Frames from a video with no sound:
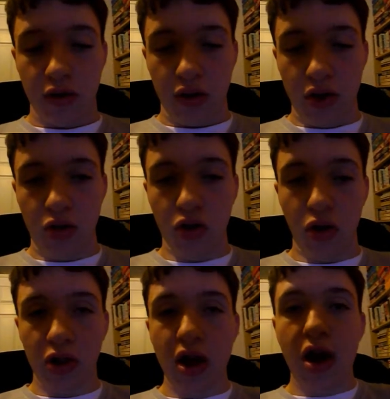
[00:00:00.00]
You
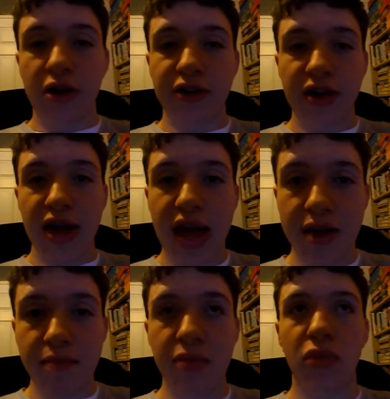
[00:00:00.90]
call God
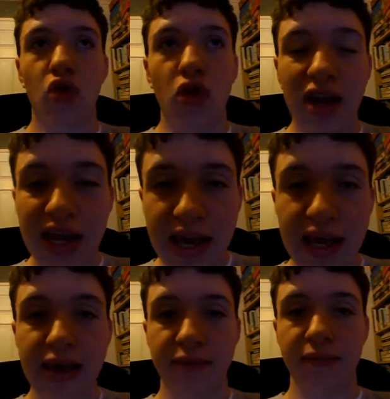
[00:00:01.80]
him or
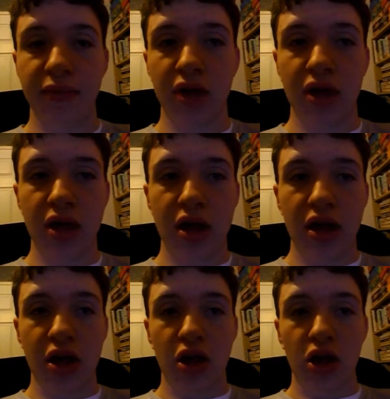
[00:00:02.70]
he,
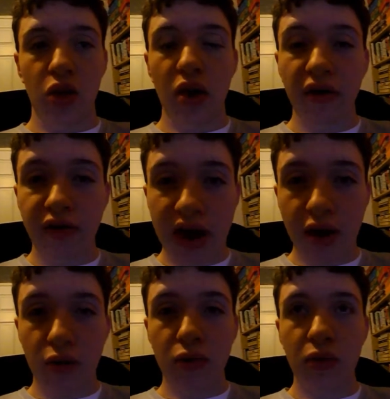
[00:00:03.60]
you have
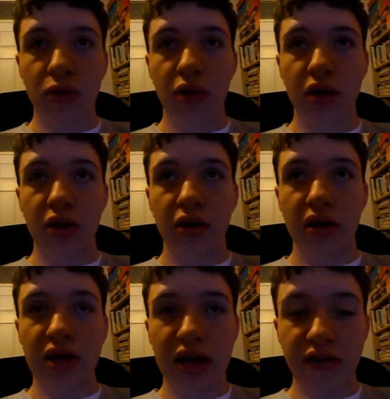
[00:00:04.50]
now
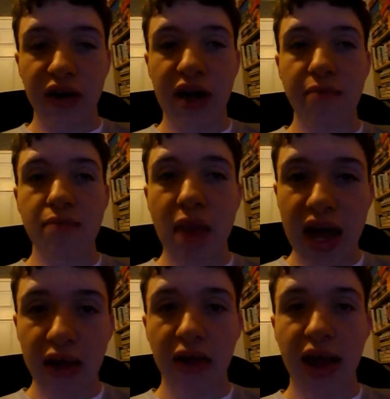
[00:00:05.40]
given him
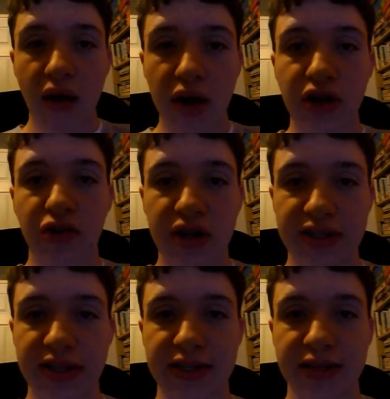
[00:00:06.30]
male
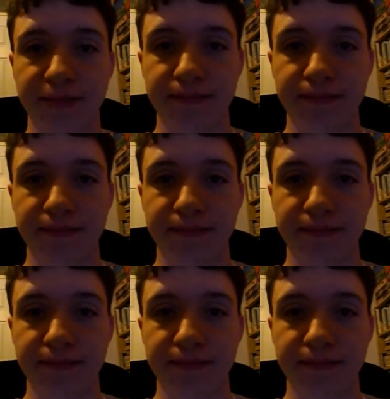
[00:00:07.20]
characteristics.